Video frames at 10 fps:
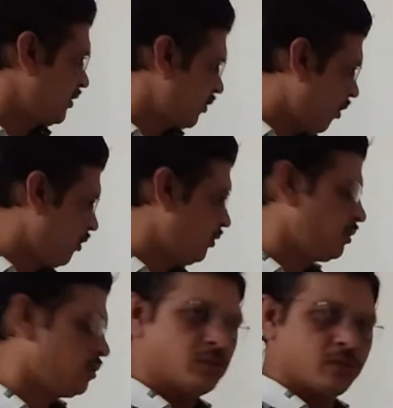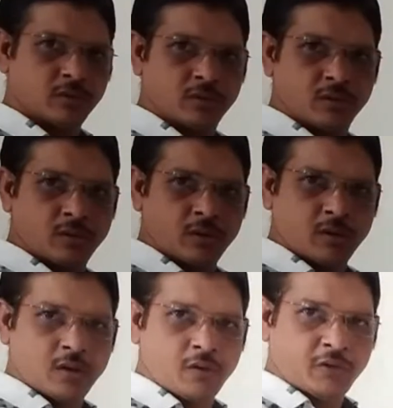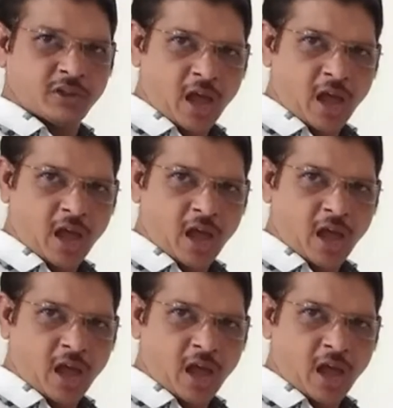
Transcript: stone with